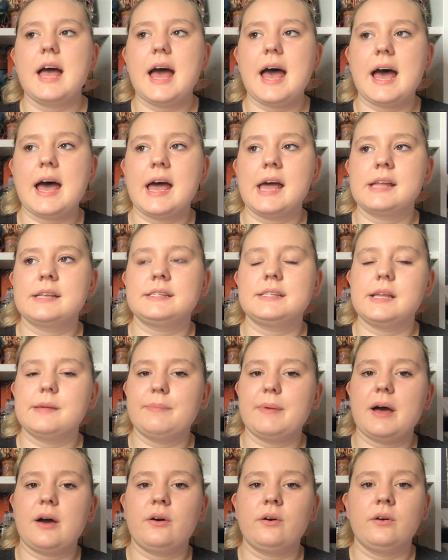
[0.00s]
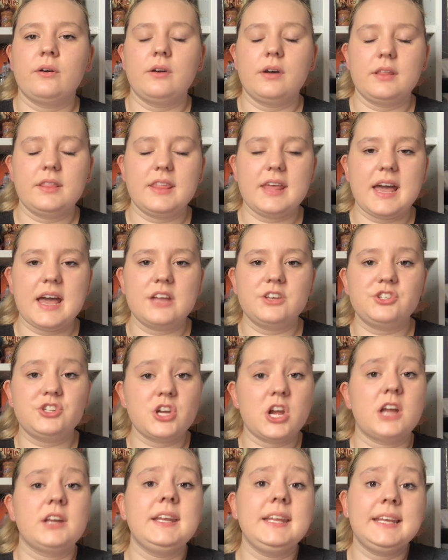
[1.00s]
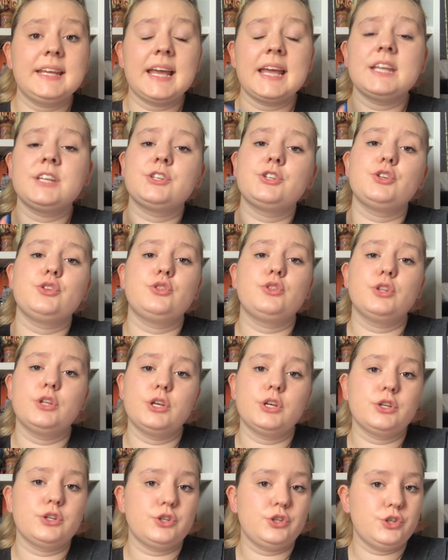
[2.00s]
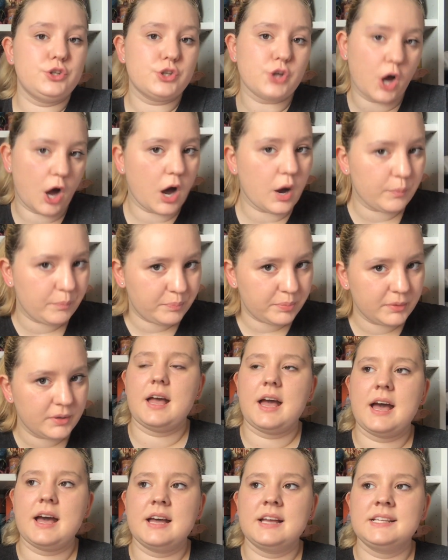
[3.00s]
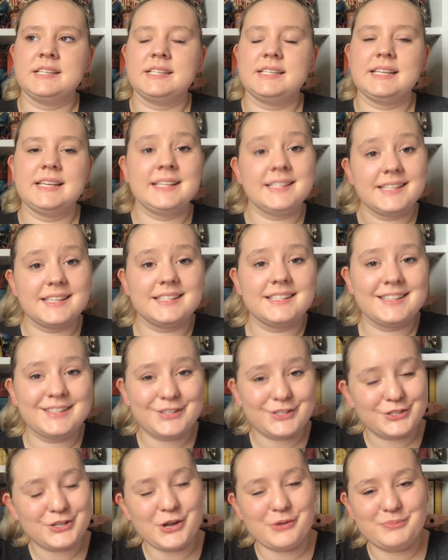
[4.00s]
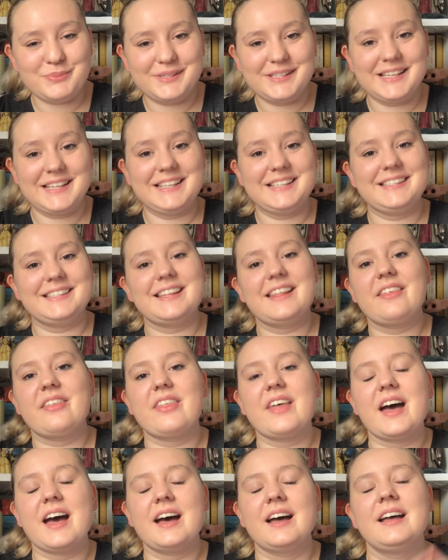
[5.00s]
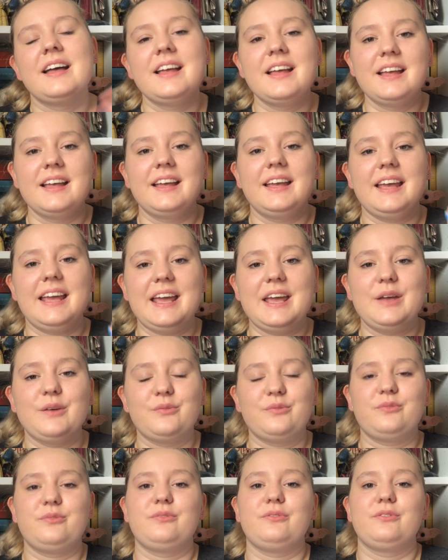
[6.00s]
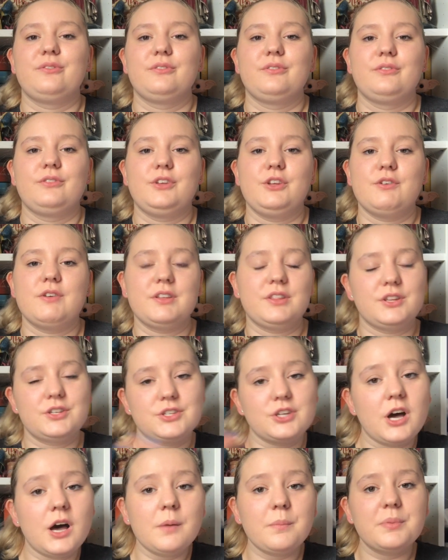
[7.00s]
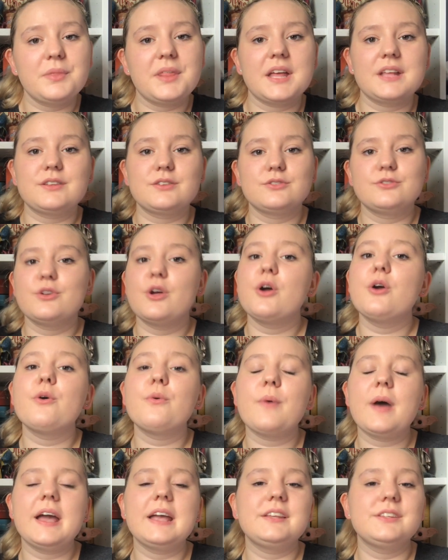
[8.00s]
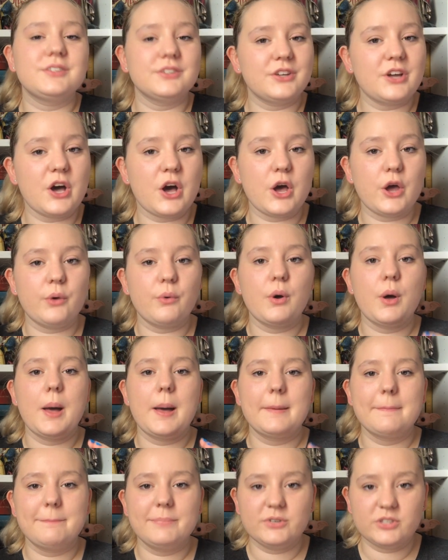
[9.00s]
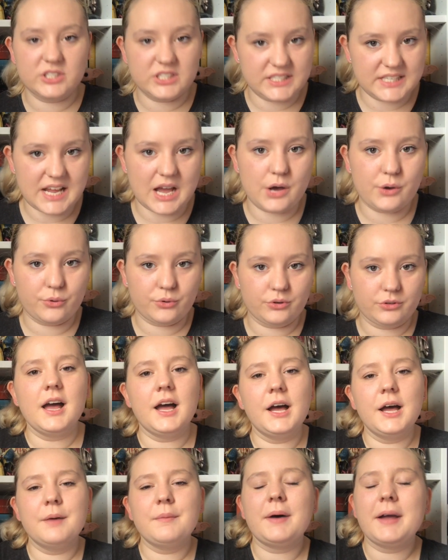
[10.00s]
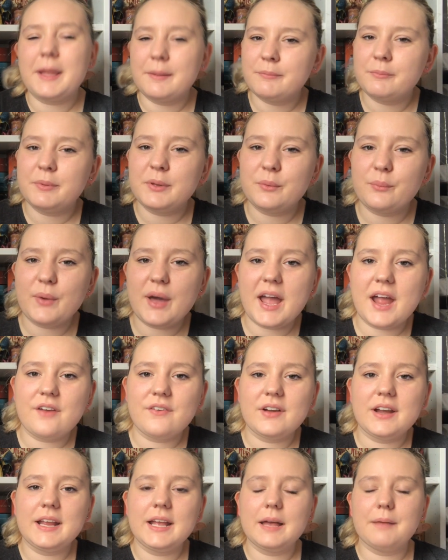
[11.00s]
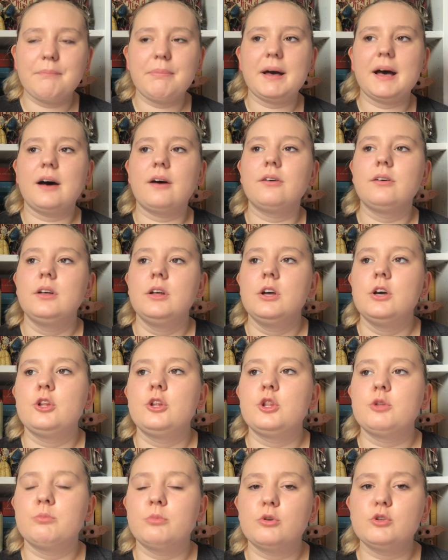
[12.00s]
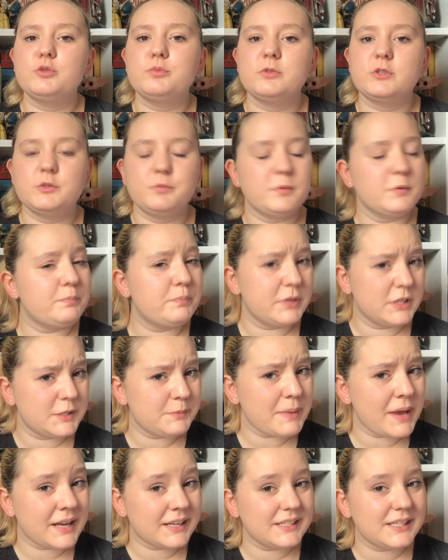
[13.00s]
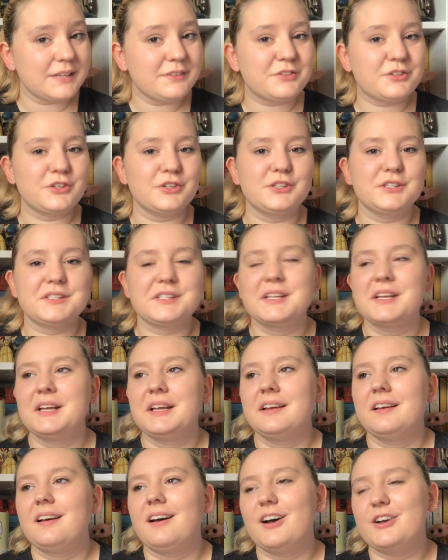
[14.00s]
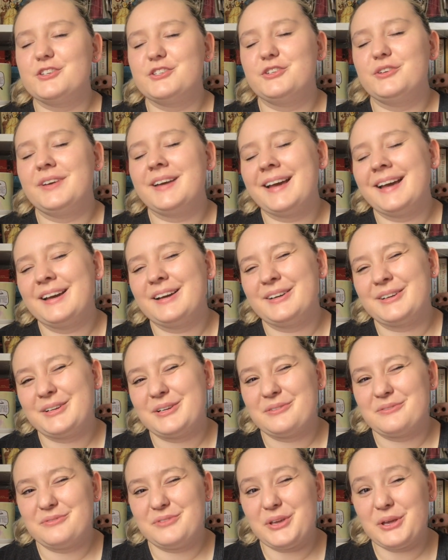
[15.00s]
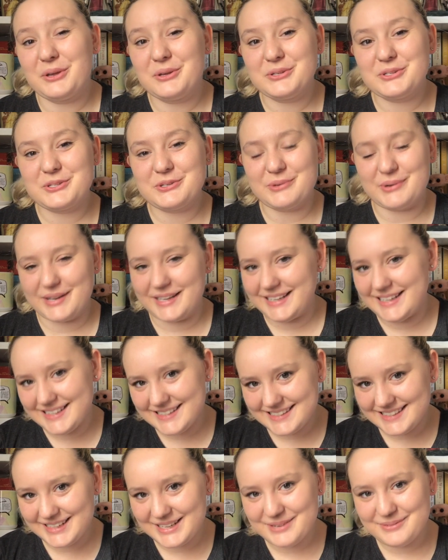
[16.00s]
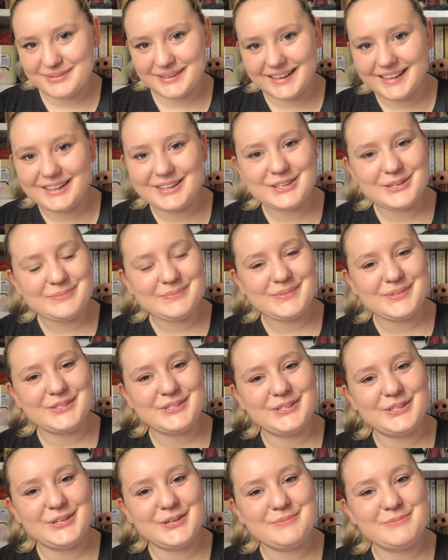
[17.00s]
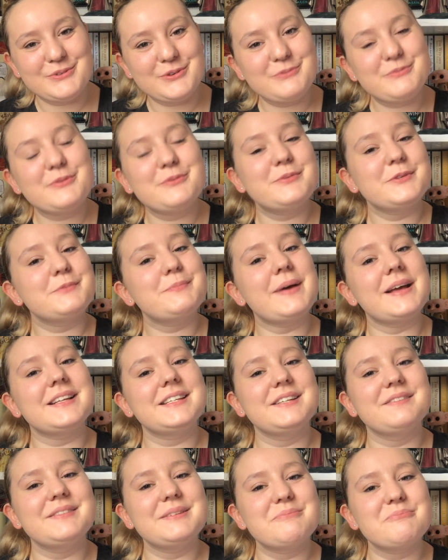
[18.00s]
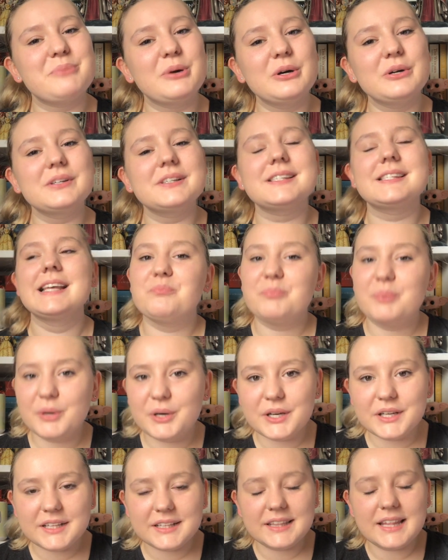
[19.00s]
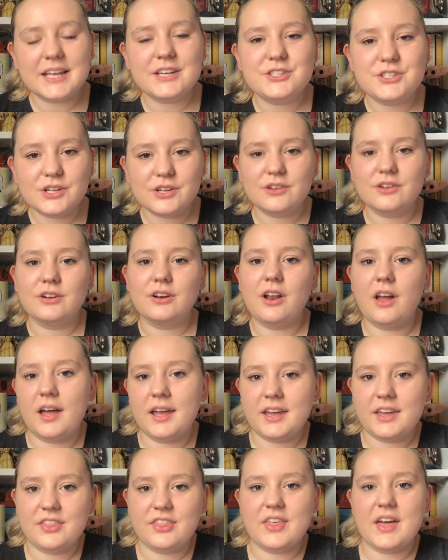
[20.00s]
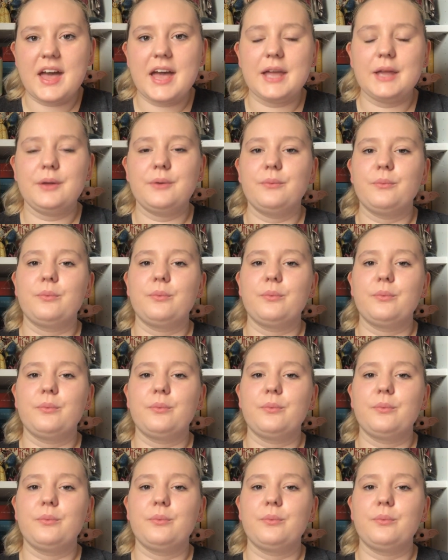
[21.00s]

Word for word: and about their journey getting to the top and it says in the synopsis that if you're at the top there's no way to go but down. Um, I am a bit wary about the multiple perspectives because I do get confused quite easily when it comes to multiple perspectives in books but they do look like they